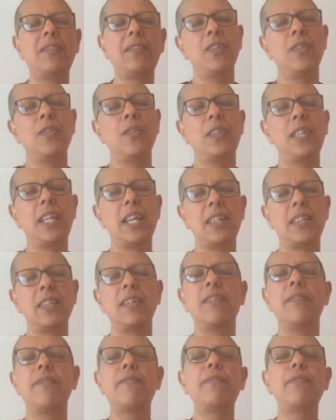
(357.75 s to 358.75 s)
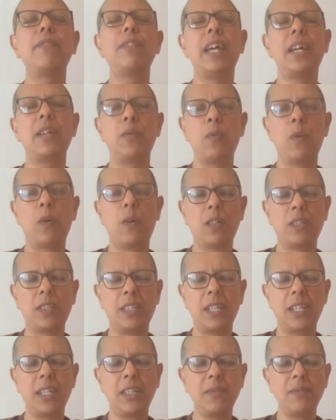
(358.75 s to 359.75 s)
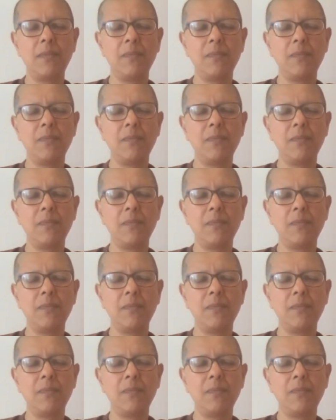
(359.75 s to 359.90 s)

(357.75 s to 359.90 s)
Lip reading: So there's food and water,